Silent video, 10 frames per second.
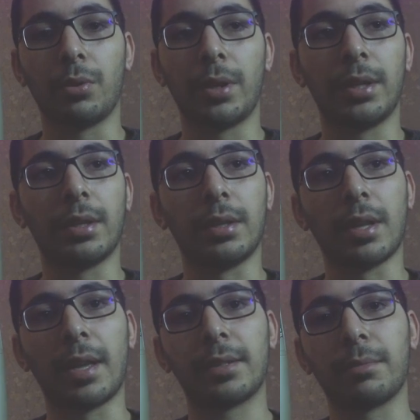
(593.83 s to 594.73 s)
go ahead
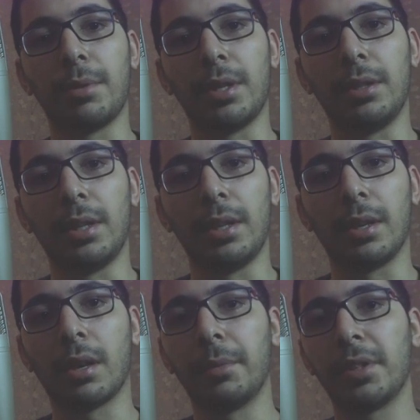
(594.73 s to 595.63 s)
and ask me in
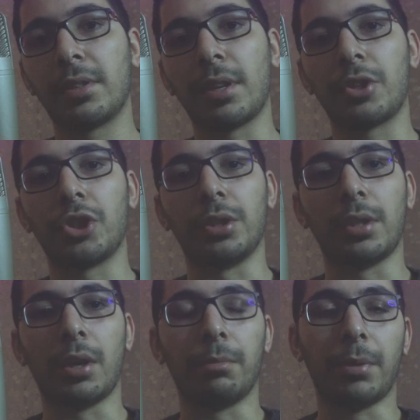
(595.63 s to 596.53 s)
the comment
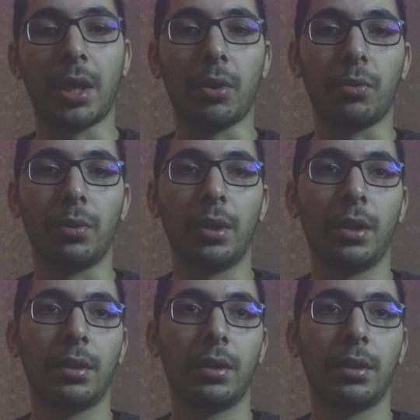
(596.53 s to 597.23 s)
section down below.